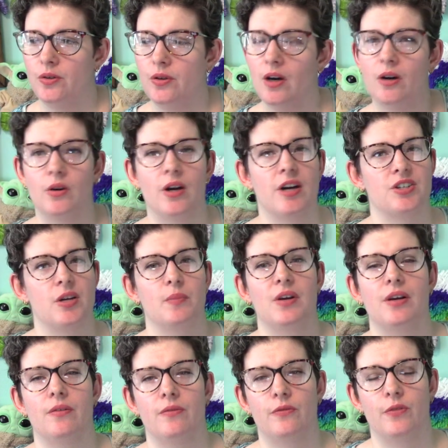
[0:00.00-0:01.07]
oh gosh, I'm
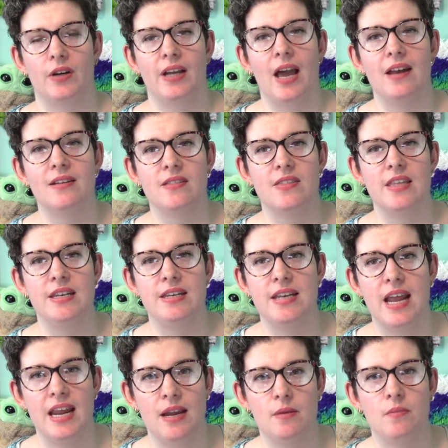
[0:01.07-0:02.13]
gonna forget the
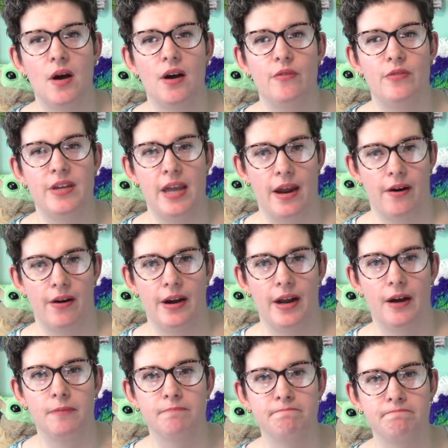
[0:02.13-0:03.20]
name of the
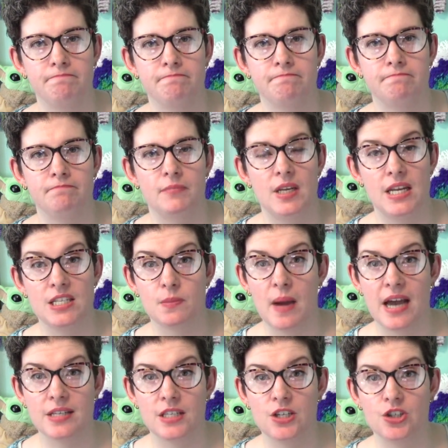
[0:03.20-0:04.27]
area. East
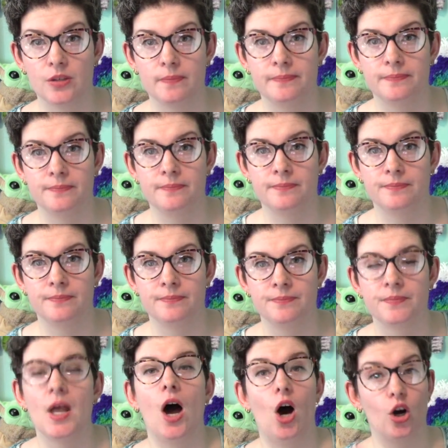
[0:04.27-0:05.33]
Passage.
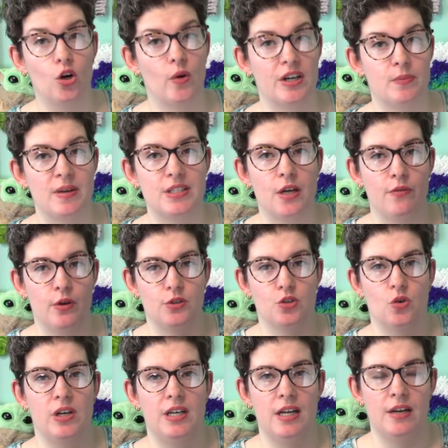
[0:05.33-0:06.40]
I'll correct myself on
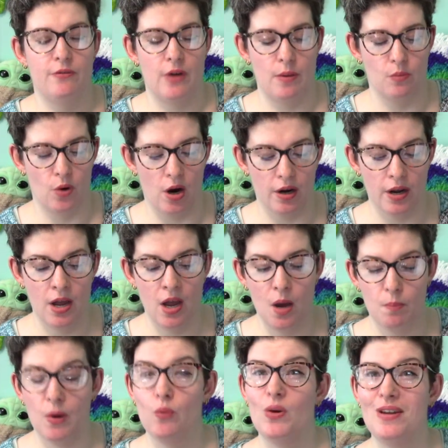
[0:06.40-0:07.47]
screen if I'm wrong,
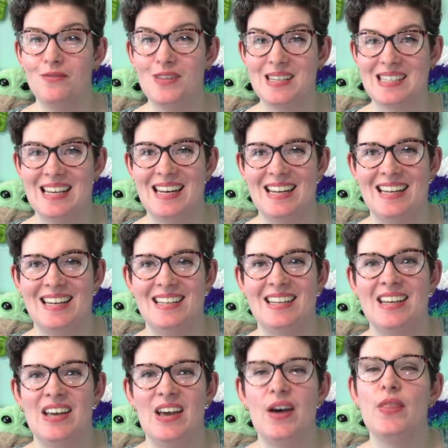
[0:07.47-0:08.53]
but we visited
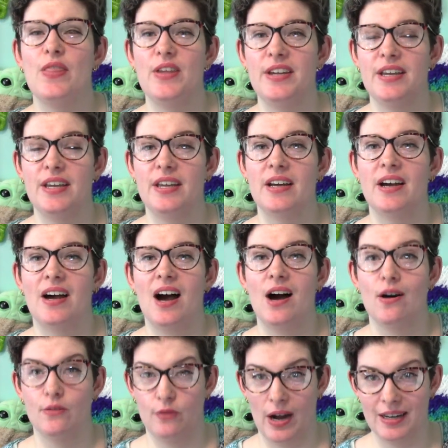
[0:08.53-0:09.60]
the
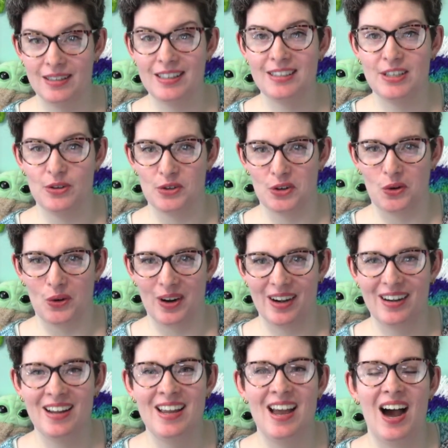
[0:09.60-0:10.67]
violet
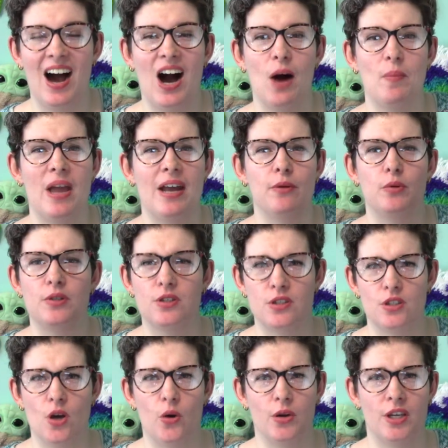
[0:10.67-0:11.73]
unicorn, and it was
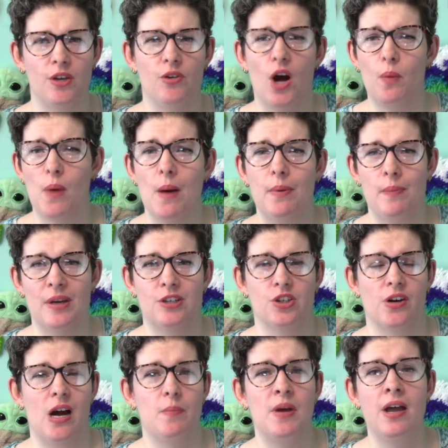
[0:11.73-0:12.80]
so cute. I'll pop a
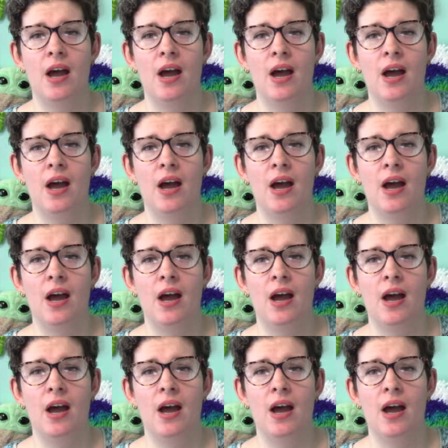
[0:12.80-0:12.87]
picture up.